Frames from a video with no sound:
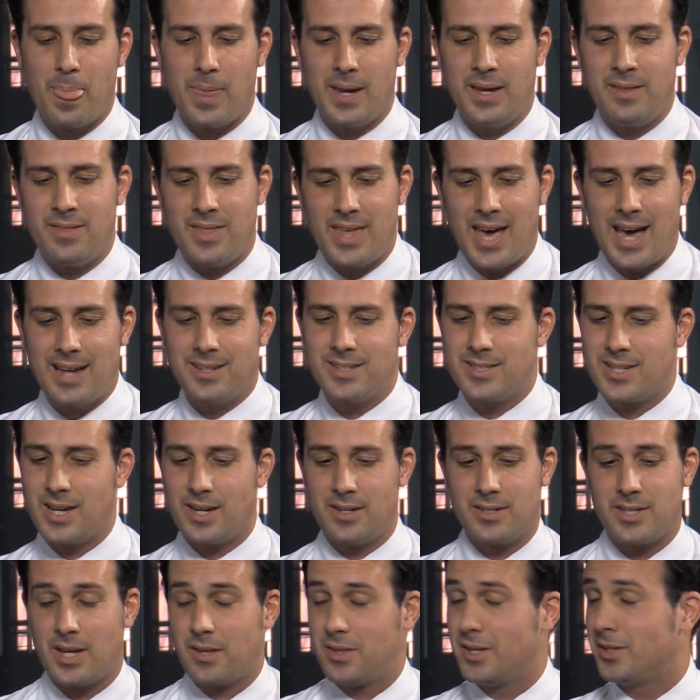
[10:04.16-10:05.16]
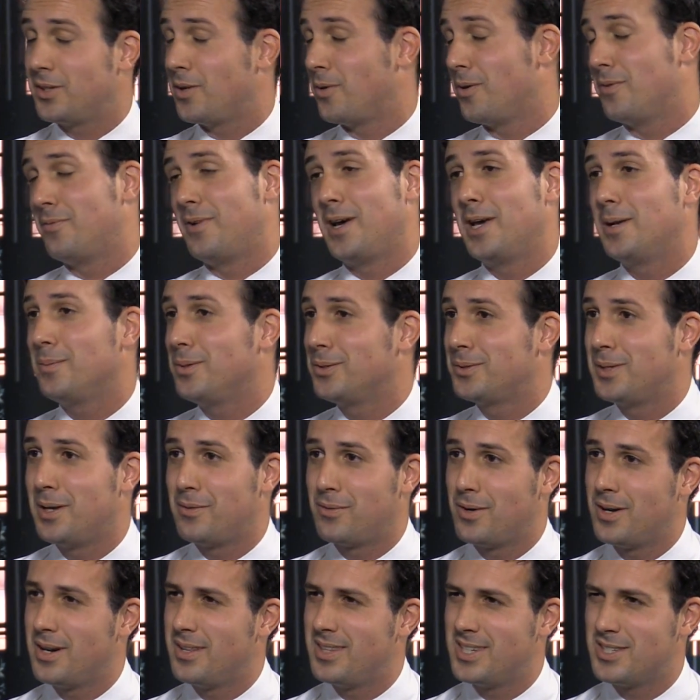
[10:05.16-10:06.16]
in that sense, I think they're available to
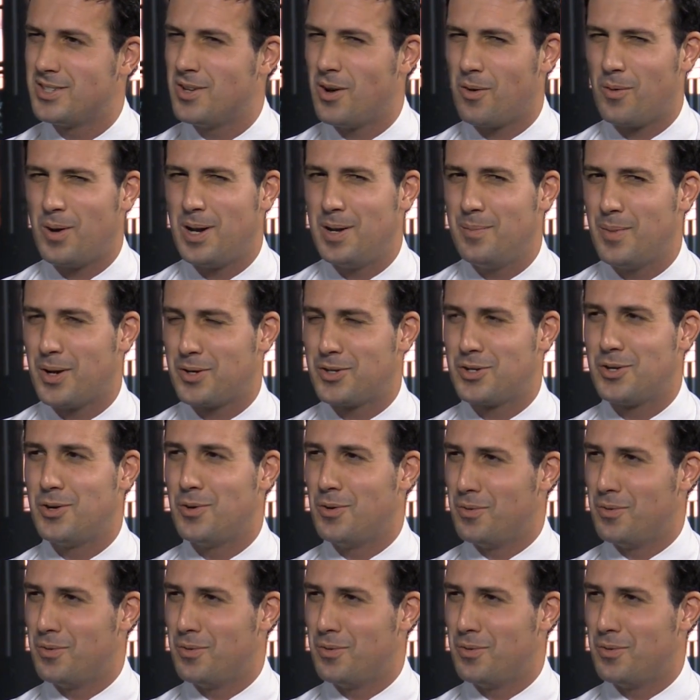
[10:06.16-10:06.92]
everyone, and there's not really much to